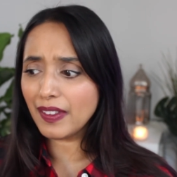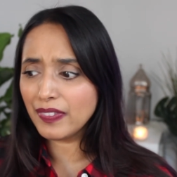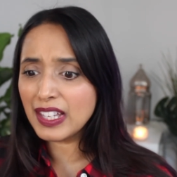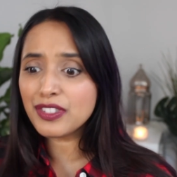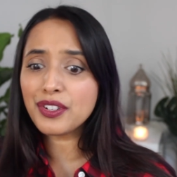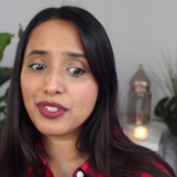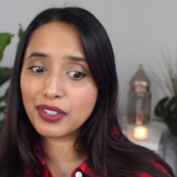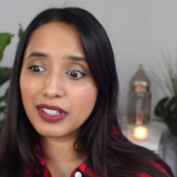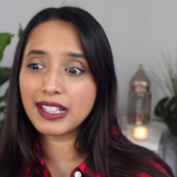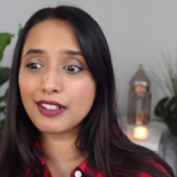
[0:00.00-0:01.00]
things are
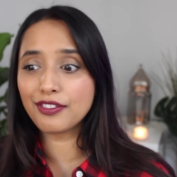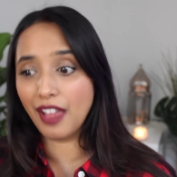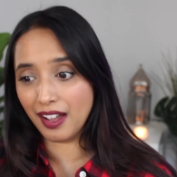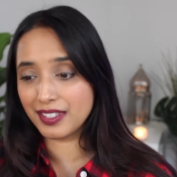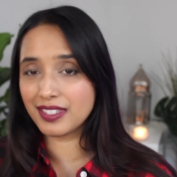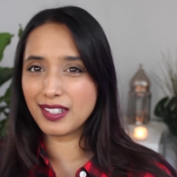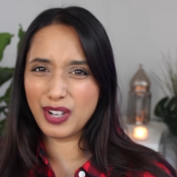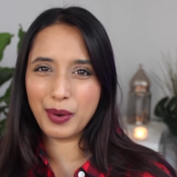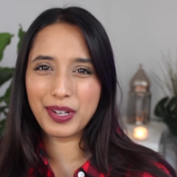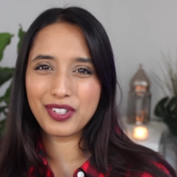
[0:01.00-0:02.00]
certainly in flux, you
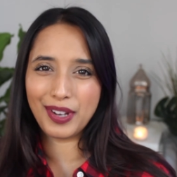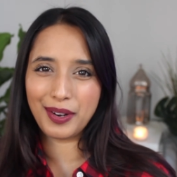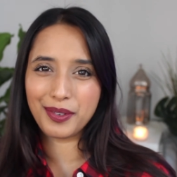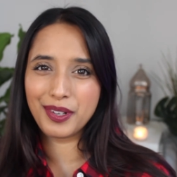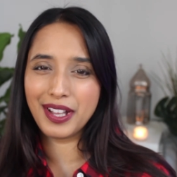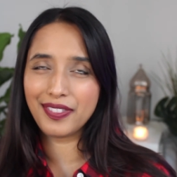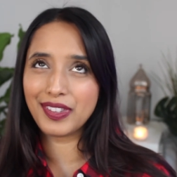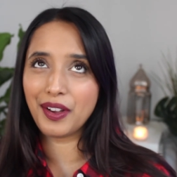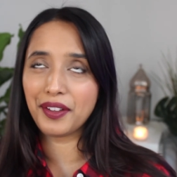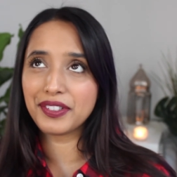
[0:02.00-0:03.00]
know, in general at
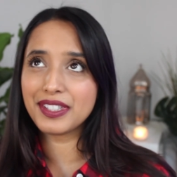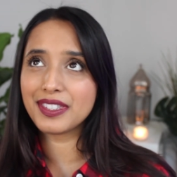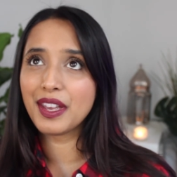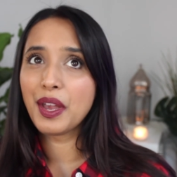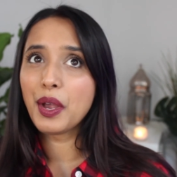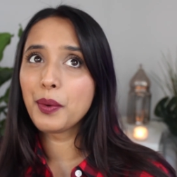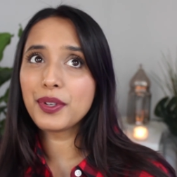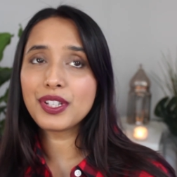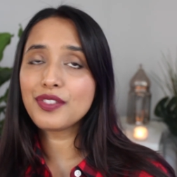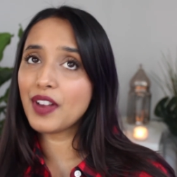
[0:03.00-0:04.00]
the office,
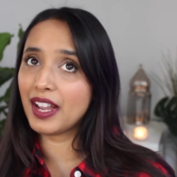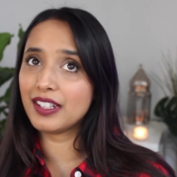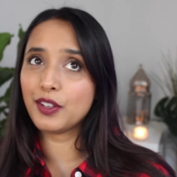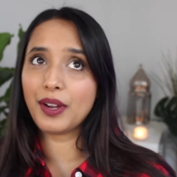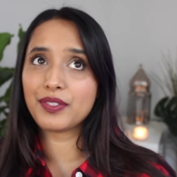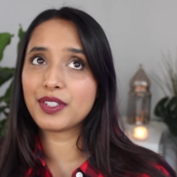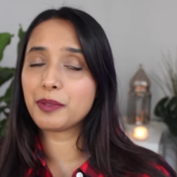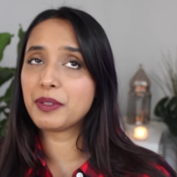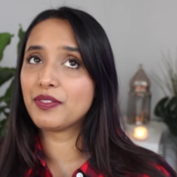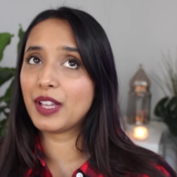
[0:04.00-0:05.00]
which is fine. You have to
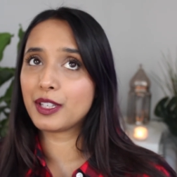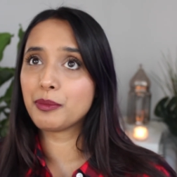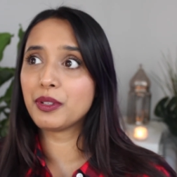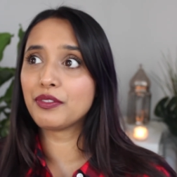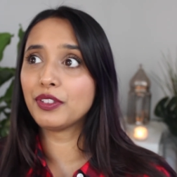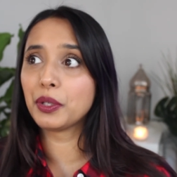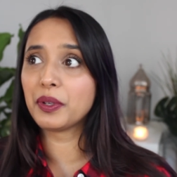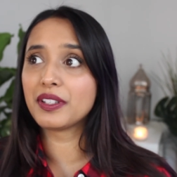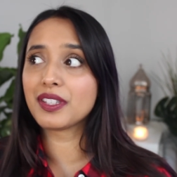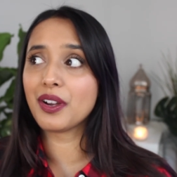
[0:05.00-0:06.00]
just be flexible and
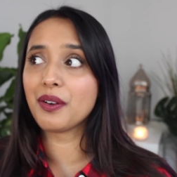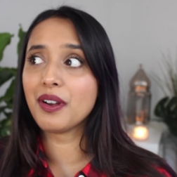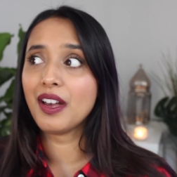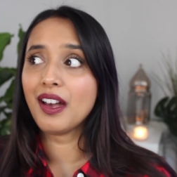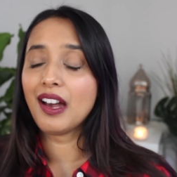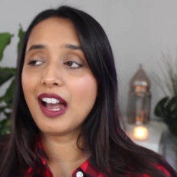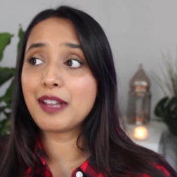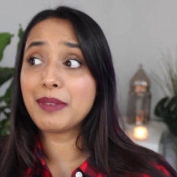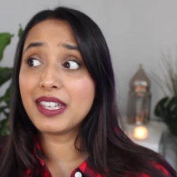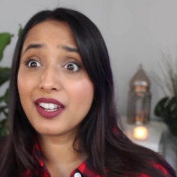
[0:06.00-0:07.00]
fluid. So
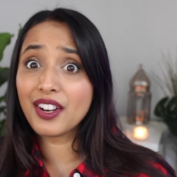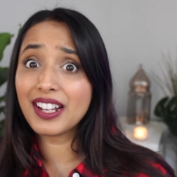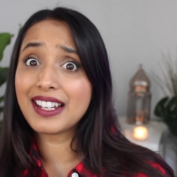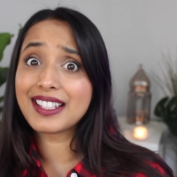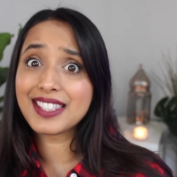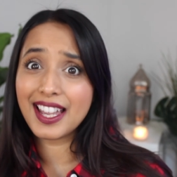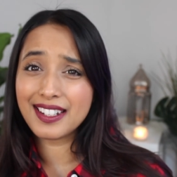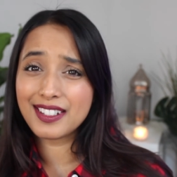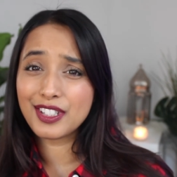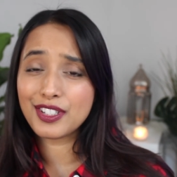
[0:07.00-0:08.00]
I'm eager and
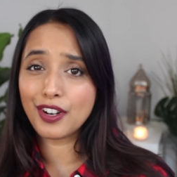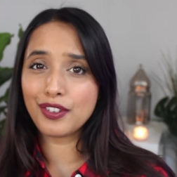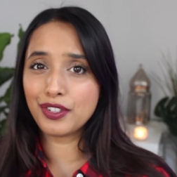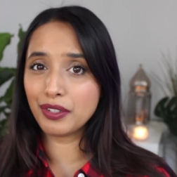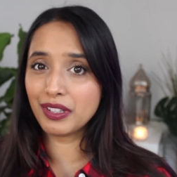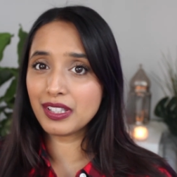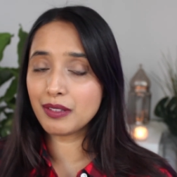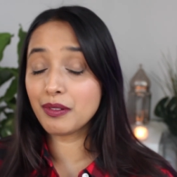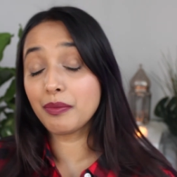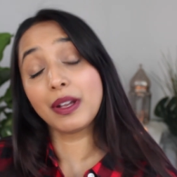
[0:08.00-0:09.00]
excited to start doing
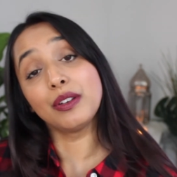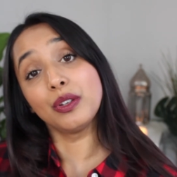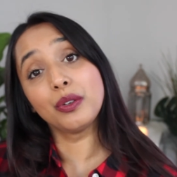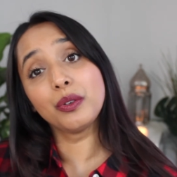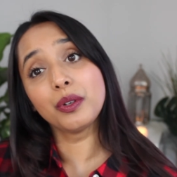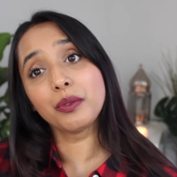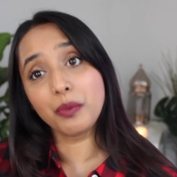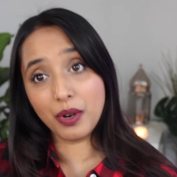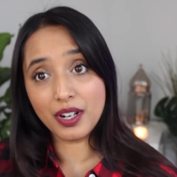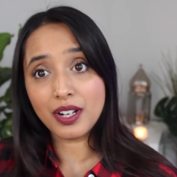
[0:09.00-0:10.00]
some of my new
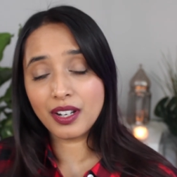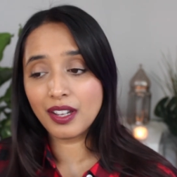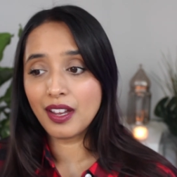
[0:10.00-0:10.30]
work.